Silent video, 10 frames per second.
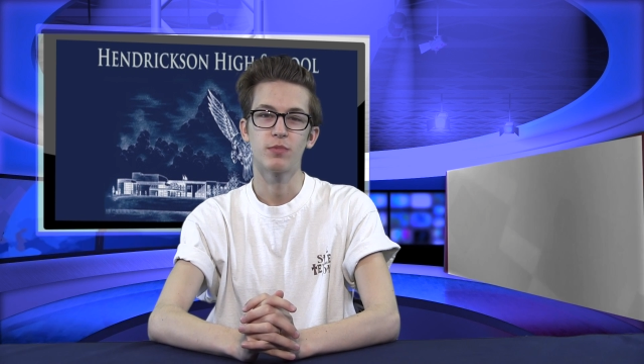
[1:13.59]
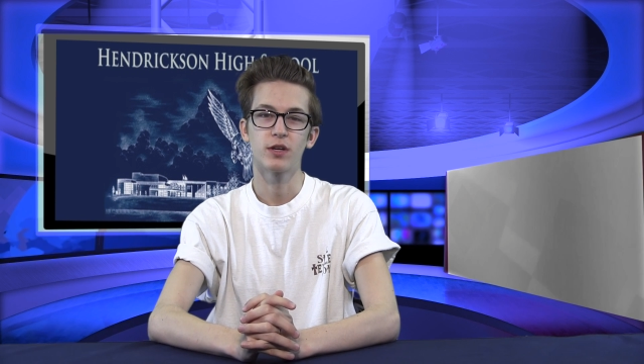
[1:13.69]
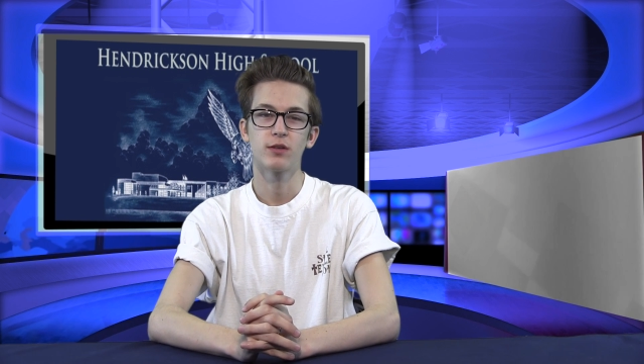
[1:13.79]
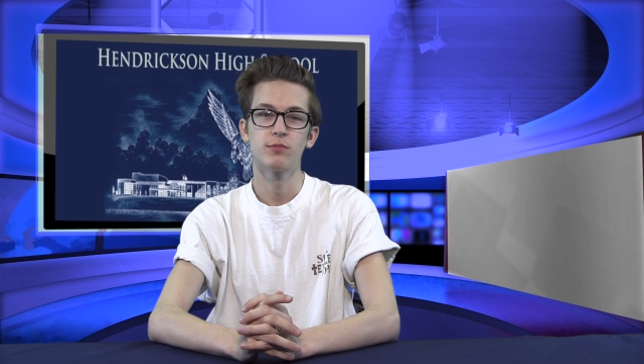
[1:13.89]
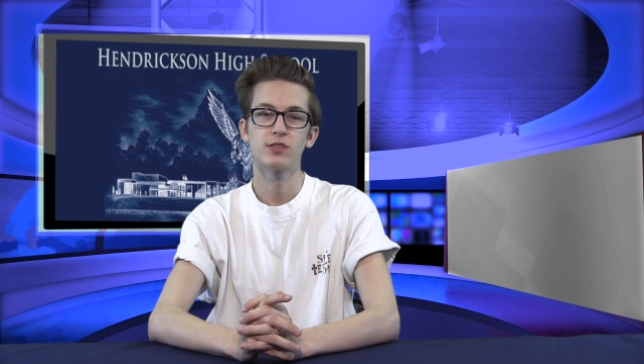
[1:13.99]

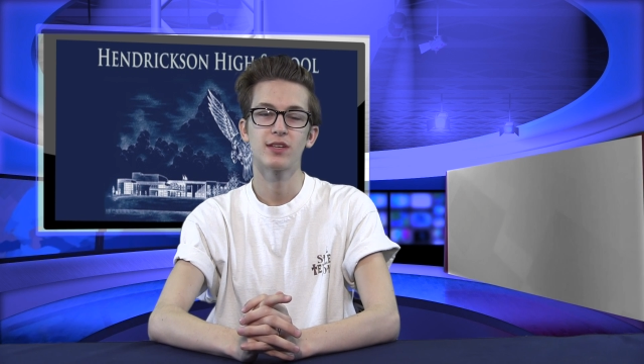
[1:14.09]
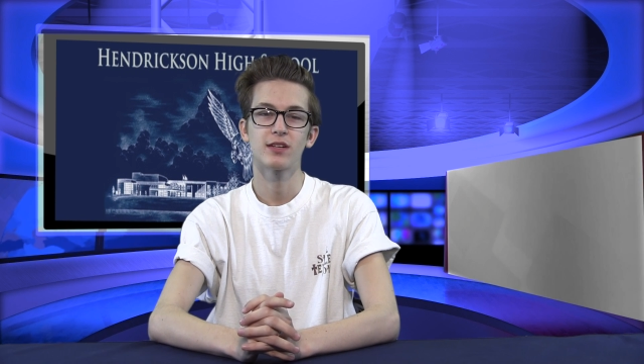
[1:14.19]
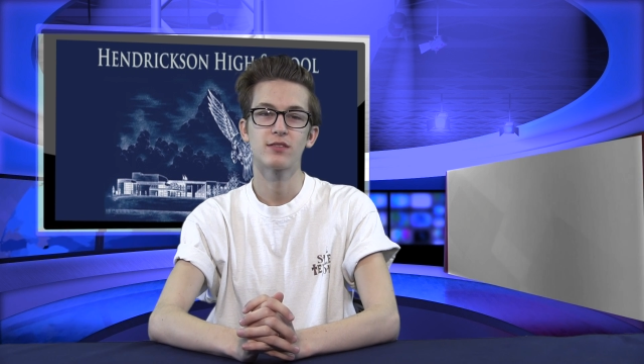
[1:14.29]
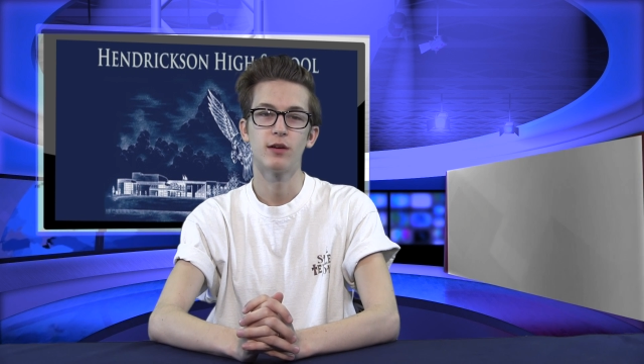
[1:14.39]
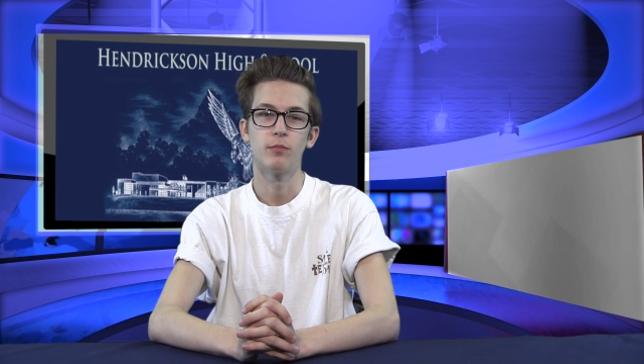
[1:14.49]
Pick up your
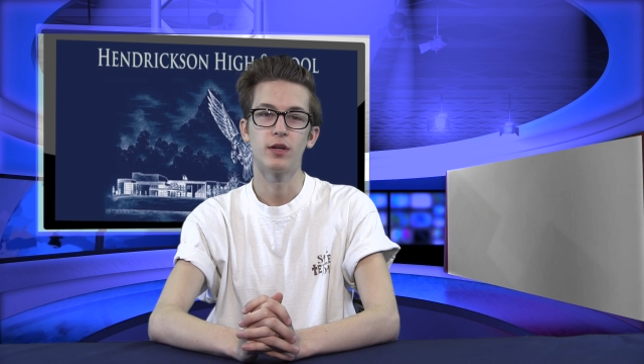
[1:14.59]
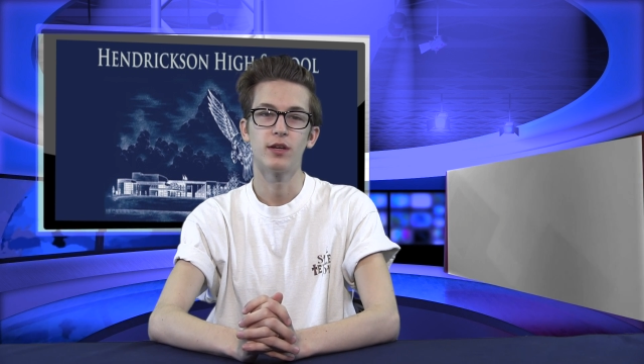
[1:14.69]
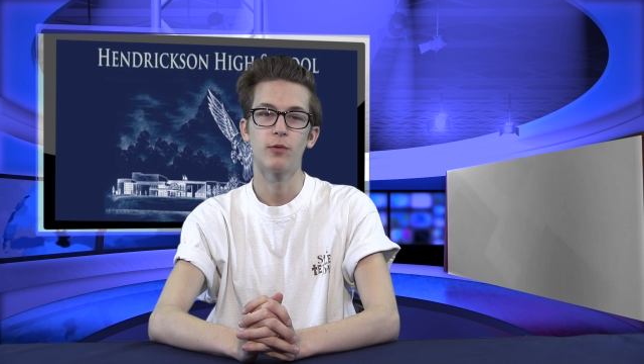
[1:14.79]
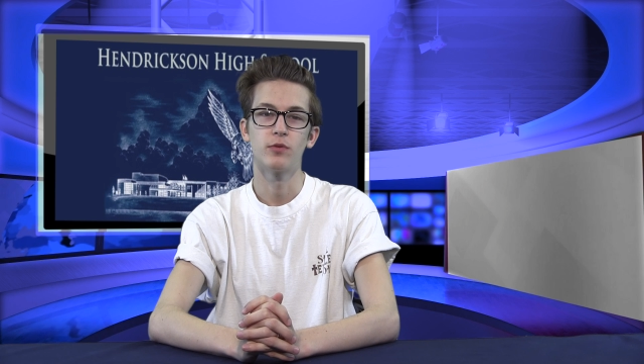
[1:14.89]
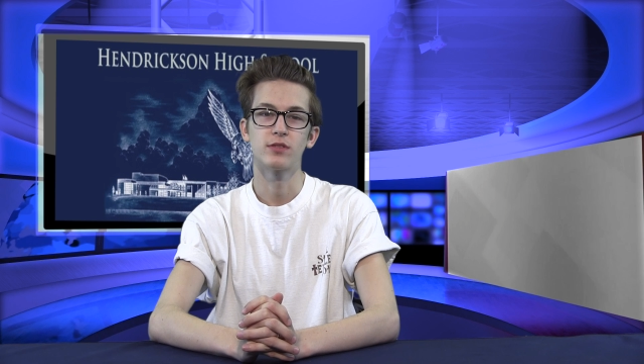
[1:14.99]
tickets on
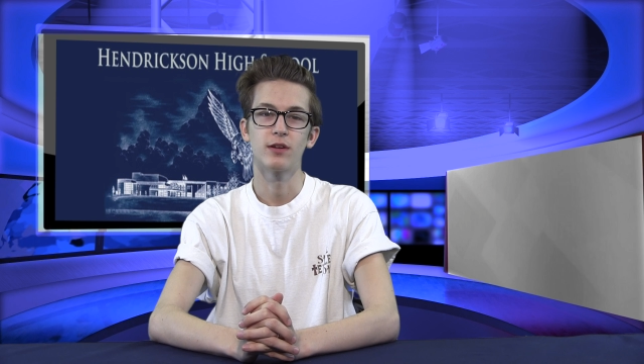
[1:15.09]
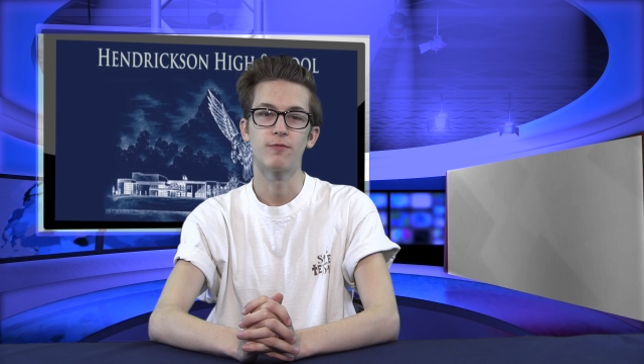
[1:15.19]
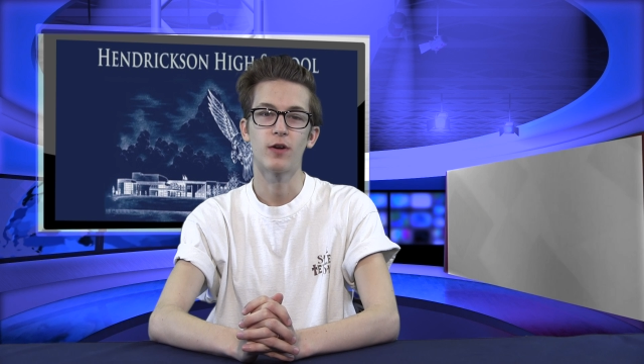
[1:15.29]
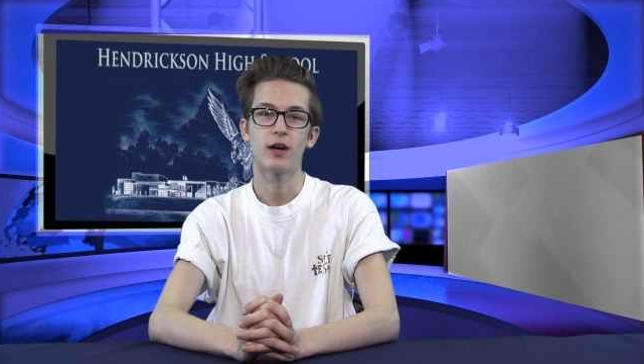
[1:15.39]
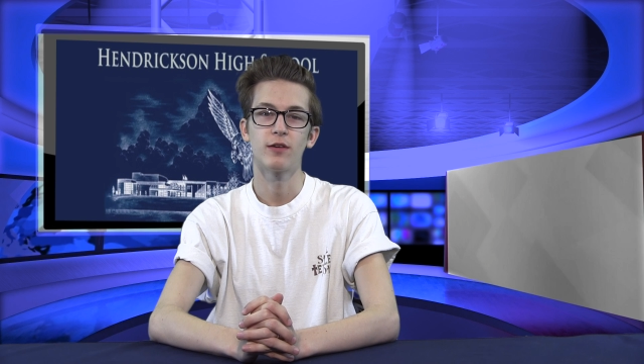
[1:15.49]
Monday, Wednesday,
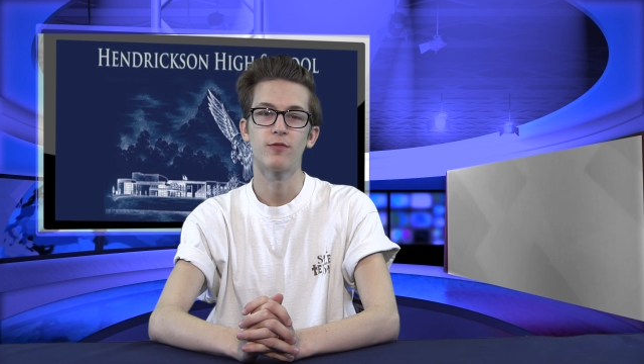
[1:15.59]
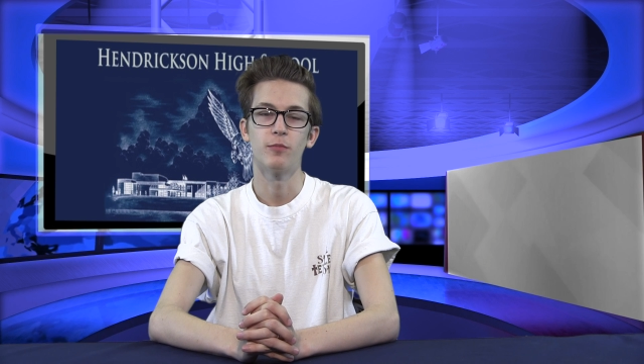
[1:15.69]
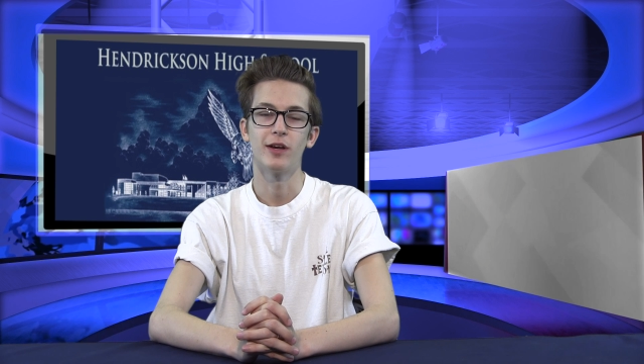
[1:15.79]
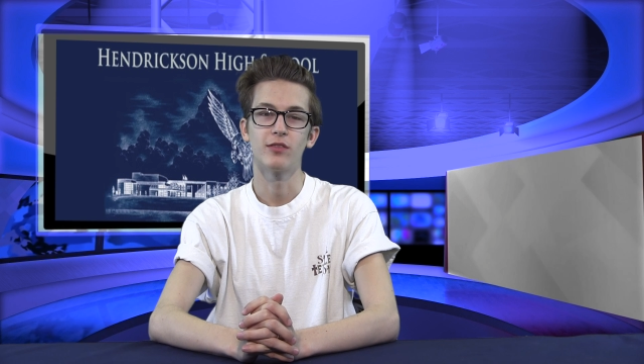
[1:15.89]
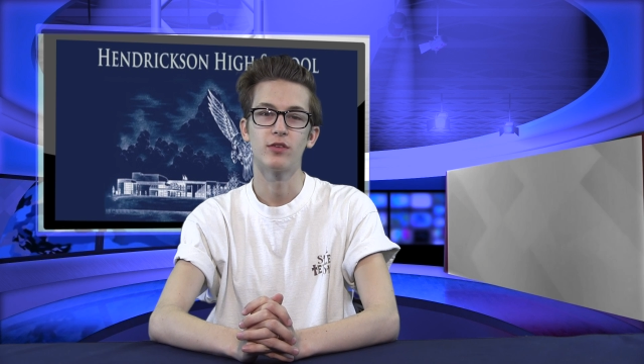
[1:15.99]
Friday from
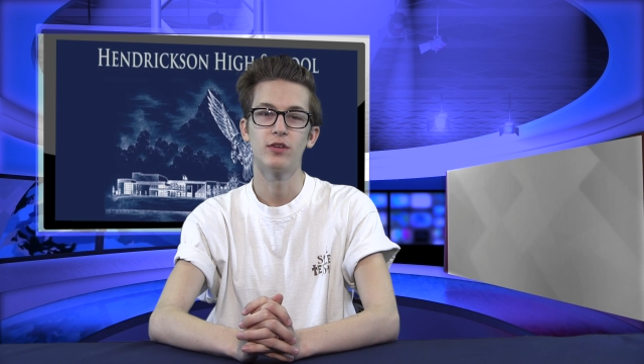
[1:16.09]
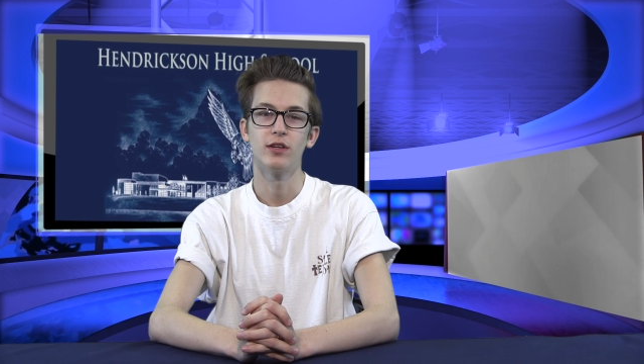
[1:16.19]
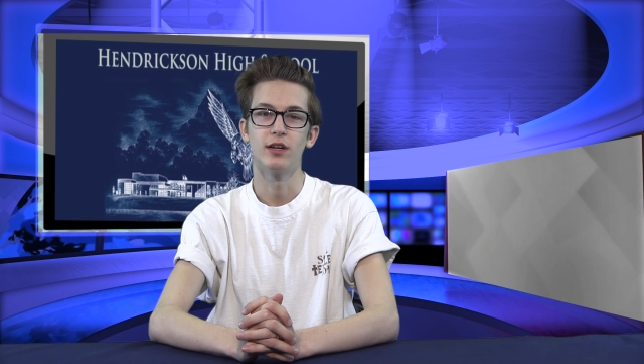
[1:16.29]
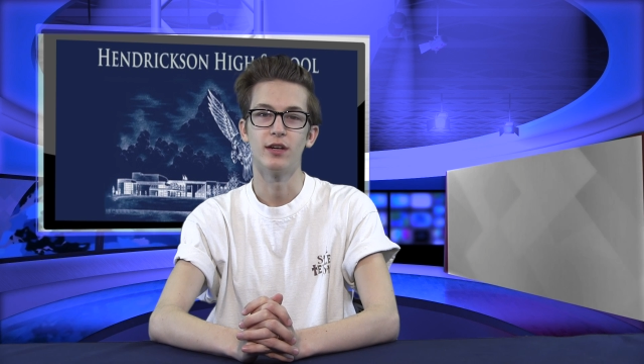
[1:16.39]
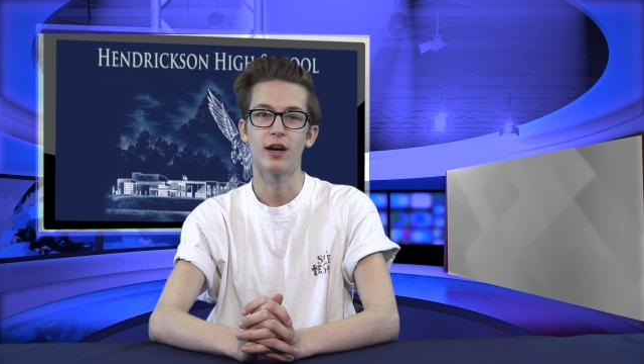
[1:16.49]

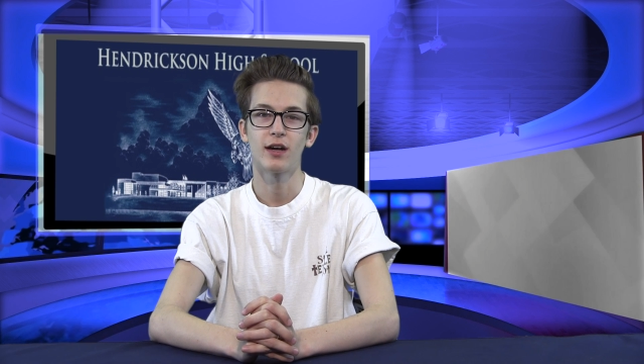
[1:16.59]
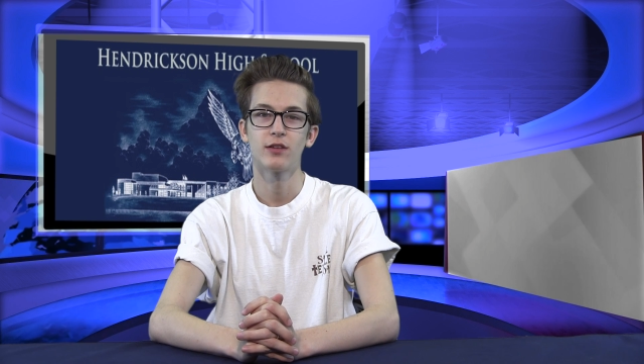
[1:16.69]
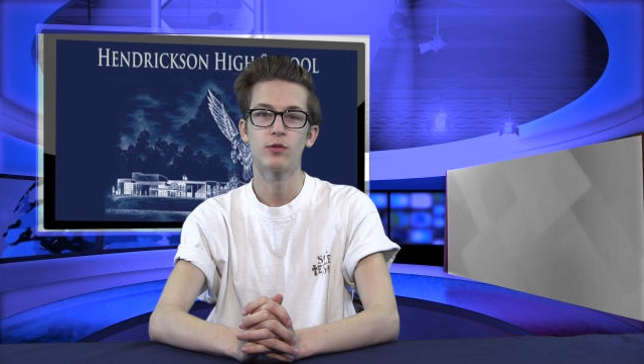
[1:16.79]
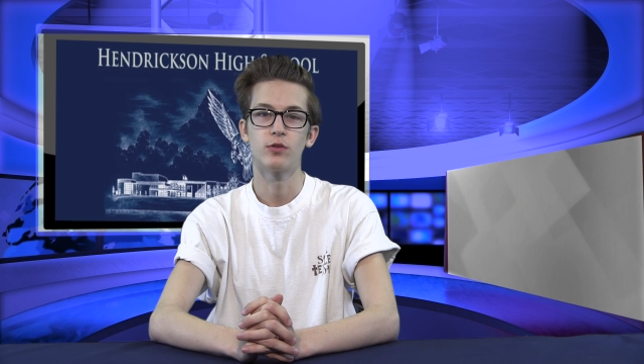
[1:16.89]
8.30 to 9